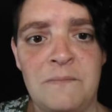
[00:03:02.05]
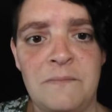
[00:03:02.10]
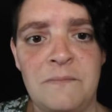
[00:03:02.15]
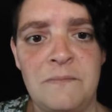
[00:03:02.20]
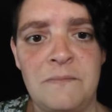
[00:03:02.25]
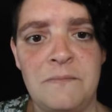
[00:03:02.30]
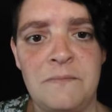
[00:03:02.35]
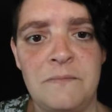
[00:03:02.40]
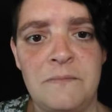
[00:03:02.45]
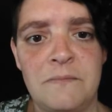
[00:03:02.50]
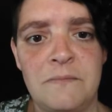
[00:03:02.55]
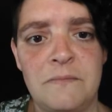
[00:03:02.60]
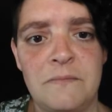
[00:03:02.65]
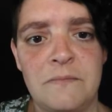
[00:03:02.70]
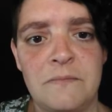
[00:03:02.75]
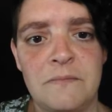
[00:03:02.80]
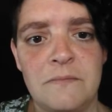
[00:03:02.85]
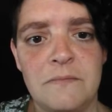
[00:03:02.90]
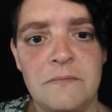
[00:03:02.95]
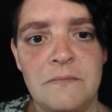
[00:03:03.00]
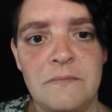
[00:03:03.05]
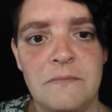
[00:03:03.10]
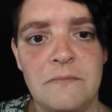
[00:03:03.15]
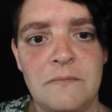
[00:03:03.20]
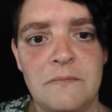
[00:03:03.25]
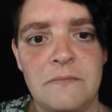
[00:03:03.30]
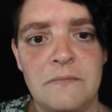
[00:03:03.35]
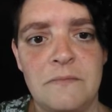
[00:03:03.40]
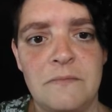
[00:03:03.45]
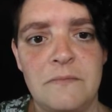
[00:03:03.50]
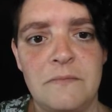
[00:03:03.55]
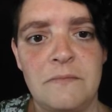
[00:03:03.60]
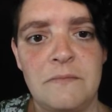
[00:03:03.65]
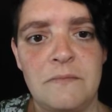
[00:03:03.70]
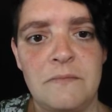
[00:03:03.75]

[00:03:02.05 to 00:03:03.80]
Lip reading: (no one is talking)